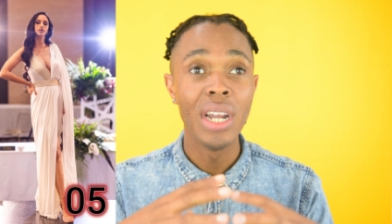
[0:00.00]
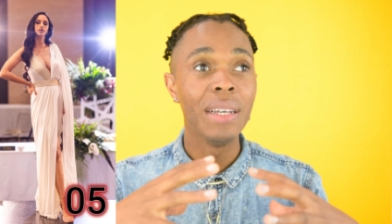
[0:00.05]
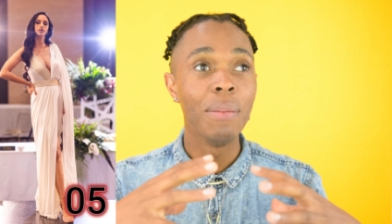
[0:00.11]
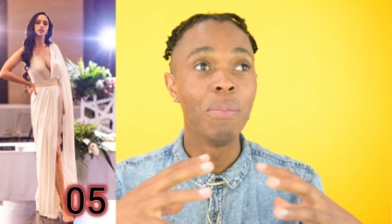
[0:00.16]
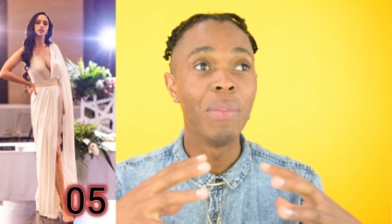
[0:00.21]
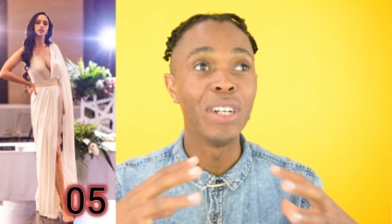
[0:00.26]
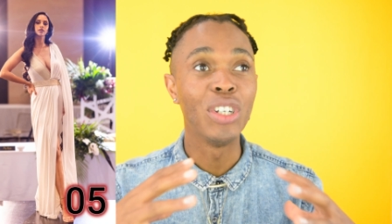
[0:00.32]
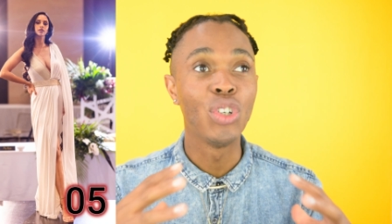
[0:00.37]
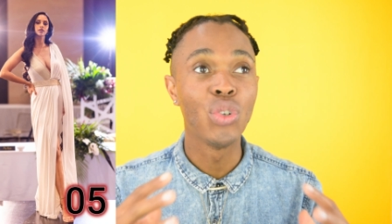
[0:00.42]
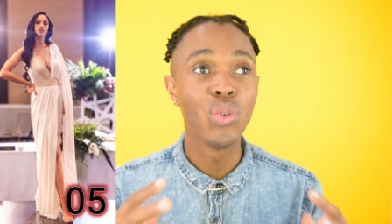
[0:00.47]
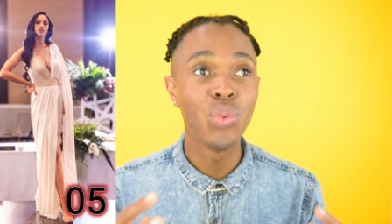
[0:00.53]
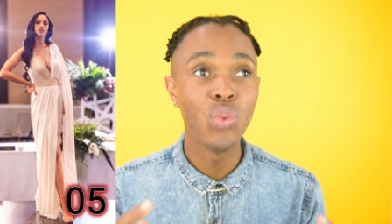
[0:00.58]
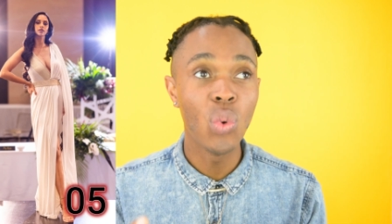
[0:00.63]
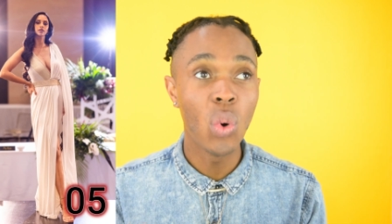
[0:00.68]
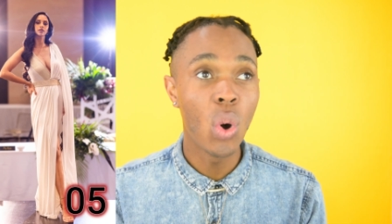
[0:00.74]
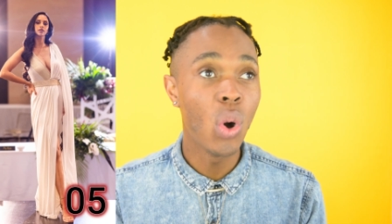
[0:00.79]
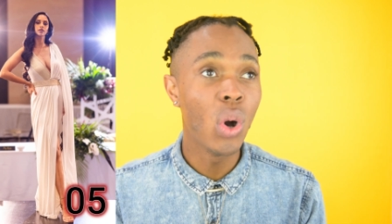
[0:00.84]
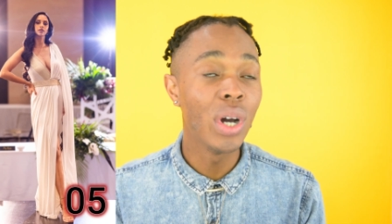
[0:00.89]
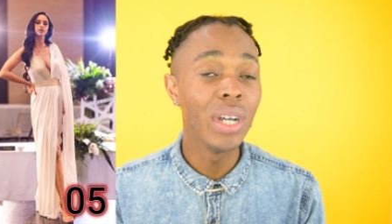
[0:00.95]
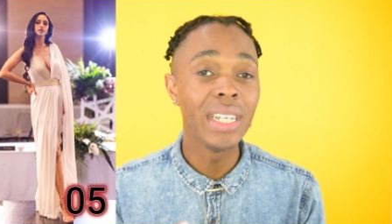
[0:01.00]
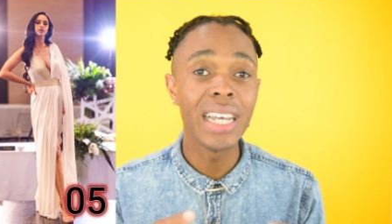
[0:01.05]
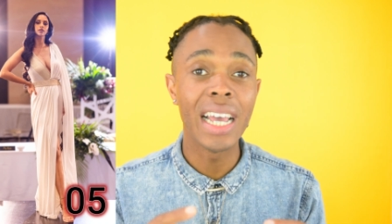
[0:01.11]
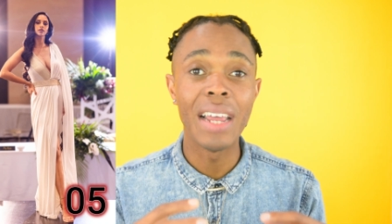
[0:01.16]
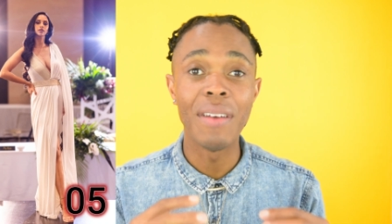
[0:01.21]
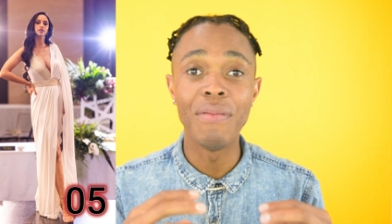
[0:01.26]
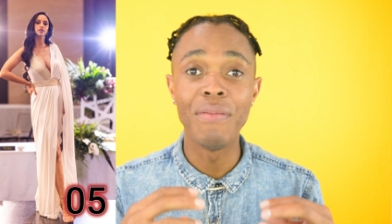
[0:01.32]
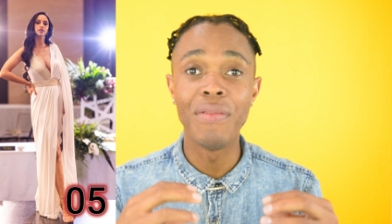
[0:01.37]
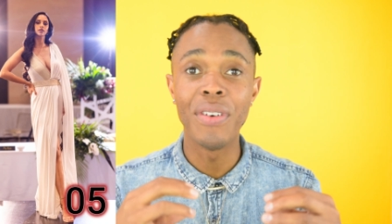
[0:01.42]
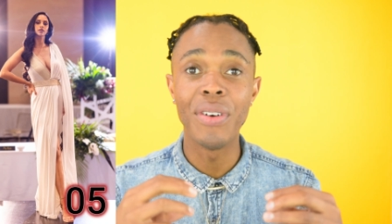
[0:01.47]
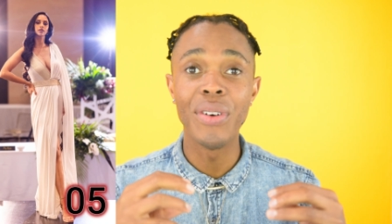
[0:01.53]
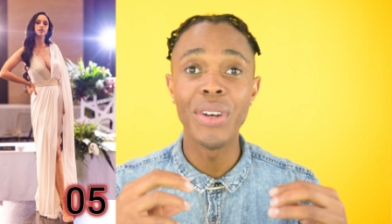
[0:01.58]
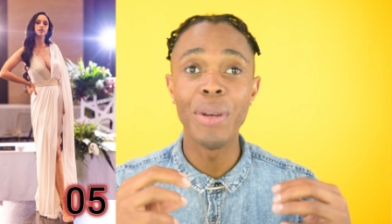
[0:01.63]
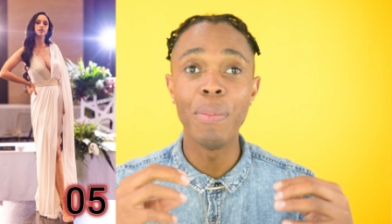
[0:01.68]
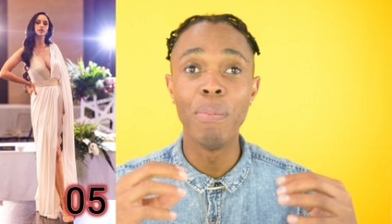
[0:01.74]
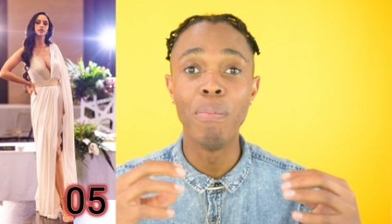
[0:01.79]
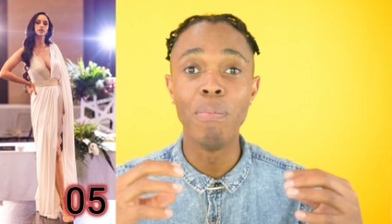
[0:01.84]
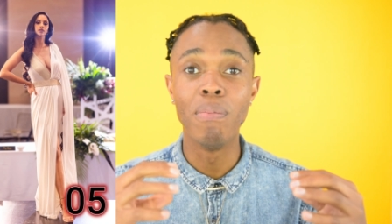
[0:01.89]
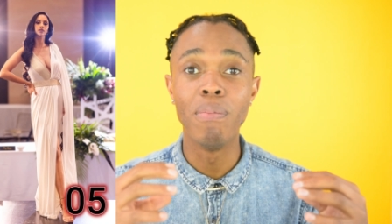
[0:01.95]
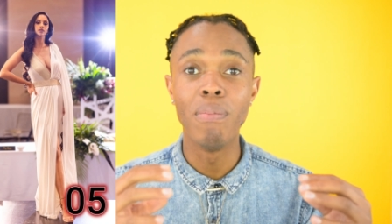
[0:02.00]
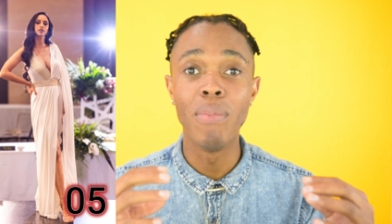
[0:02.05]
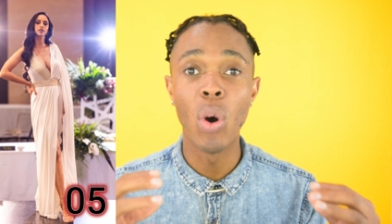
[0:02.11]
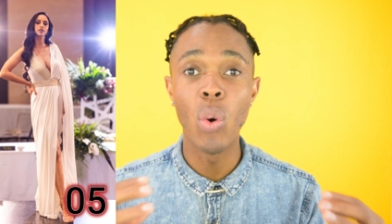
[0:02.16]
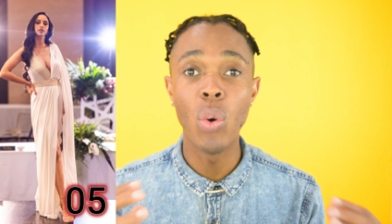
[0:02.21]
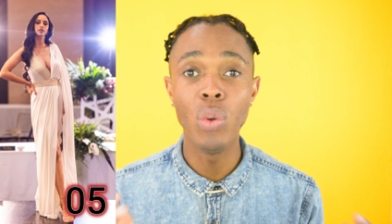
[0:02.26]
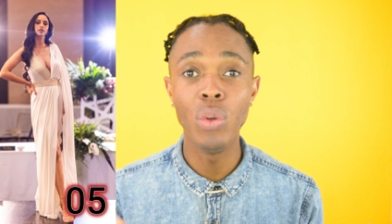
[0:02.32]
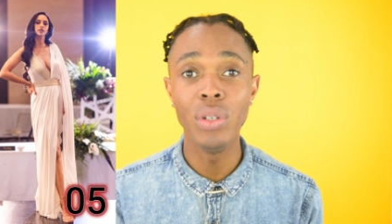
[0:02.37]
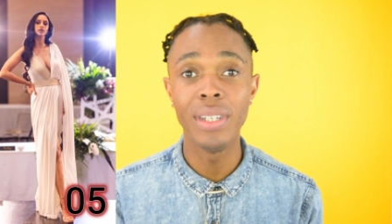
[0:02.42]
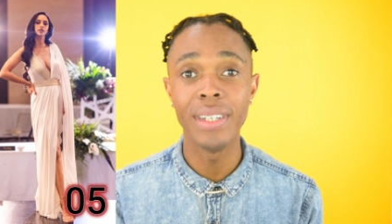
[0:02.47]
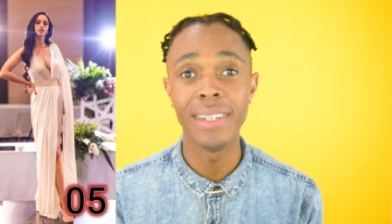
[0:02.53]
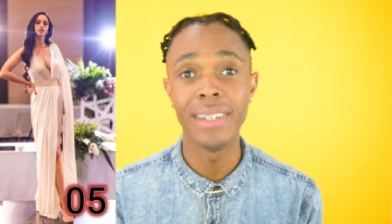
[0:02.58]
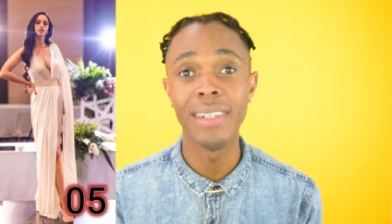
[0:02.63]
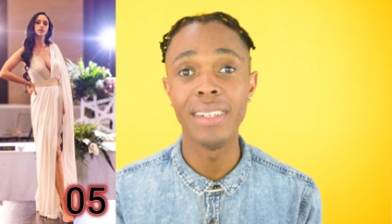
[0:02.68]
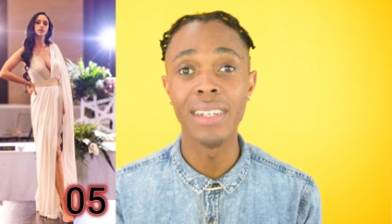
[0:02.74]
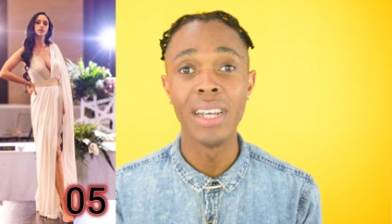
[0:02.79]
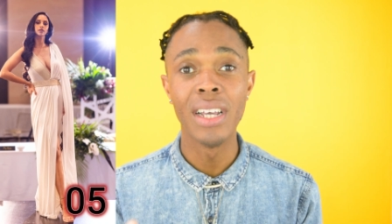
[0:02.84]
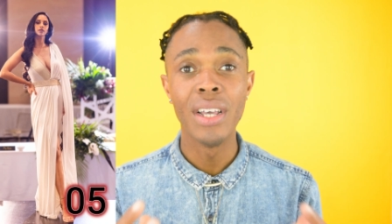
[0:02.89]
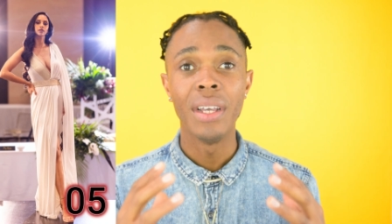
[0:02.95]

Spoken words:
matured and very molded,